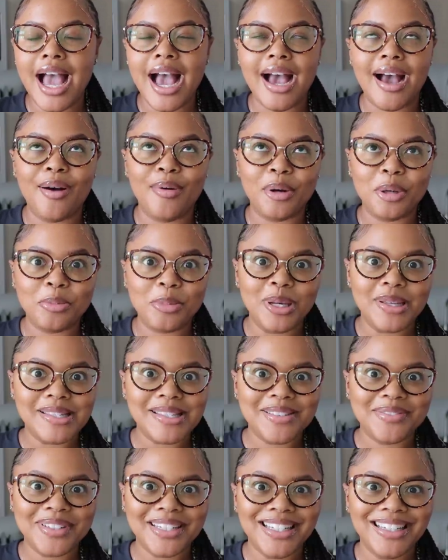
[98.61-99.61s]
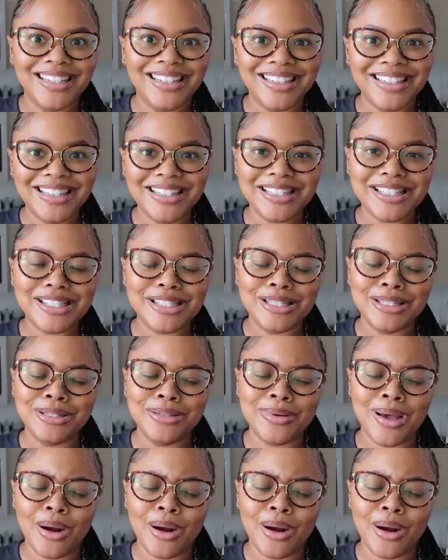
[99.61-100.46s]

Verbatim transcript: I wanna make some cookies too.